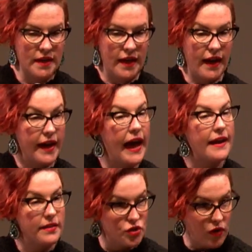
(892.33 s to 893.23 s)
And I got
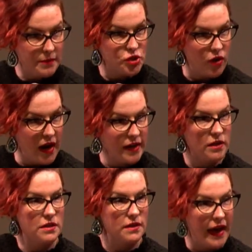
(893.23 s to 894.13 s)
on the drama
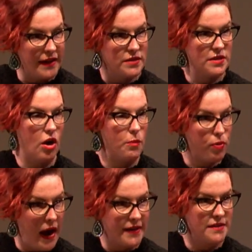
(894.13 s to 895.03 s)
triangle, as our
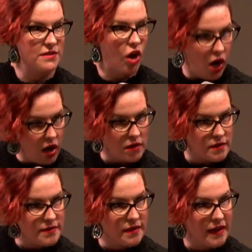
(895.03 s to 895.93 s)
practice
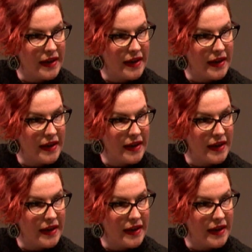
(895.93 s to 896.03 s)
calls,